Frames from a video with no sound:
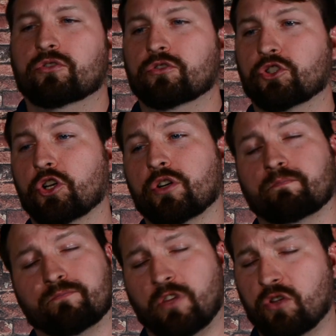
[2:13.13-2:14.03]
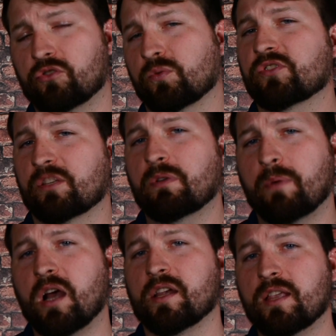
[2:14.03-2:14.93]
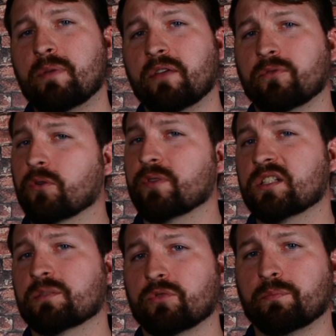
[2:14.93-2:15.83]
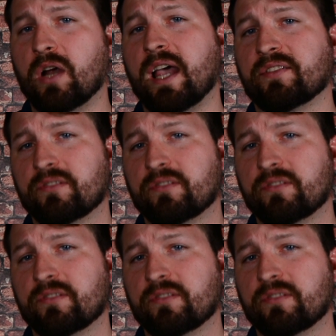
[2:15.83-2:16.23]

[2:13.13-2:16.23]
Sure, used ones can be bought on eBay for a reasonable price,